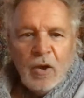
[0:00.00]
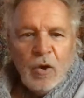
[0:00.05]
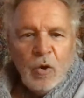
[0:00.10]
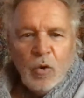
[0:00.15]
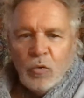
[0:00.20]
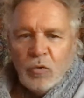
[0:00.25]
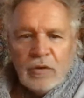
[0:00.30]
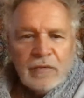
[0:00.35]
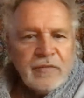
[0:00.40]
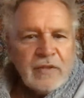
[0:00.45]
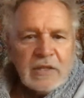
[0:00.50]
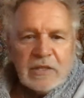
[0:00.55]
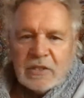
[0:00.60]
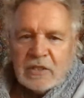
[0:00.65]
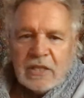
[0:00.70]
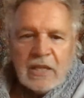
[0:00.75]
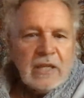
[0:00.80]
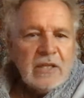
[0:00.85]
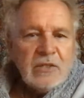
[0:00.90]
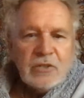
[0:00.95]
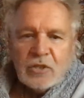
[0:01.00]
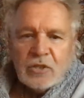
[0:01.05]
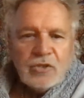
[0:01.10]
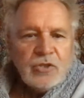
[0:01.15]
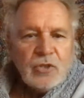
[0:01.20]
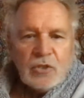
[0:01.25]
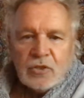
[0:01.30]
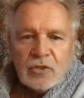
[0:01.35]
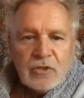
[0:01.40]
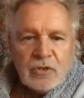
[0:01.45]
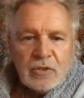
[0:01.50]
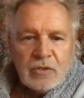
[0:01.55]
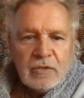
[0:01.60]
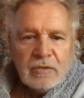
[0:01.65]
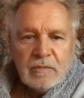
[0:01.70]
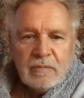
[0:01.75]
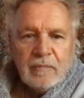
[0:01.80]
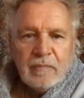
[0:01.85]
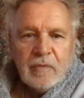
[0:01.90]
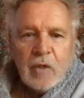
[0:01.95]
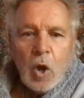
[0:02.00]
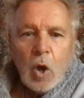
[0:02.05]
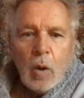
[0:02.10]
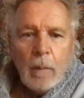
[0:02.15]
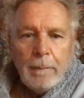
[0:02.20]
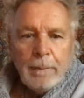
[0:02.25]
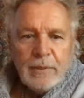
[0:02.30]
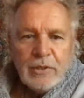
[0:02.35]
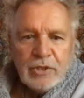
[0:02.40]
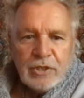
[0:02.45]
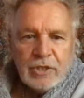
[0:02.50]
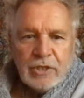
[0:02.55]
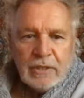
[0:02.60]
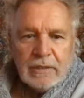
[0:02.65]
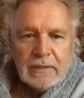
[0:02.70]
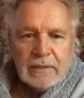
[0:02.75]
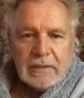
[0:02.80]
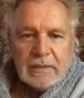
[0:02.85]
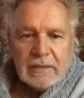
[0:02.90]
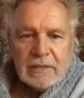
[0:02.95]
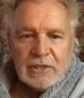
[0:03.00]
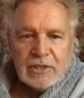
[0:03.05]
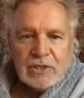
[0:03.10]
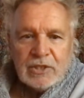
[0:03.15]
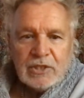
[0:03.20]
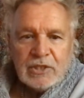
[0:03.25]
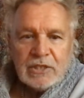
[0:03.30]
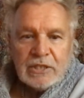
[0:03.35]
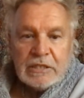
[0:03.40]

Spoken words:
All of these things are just options.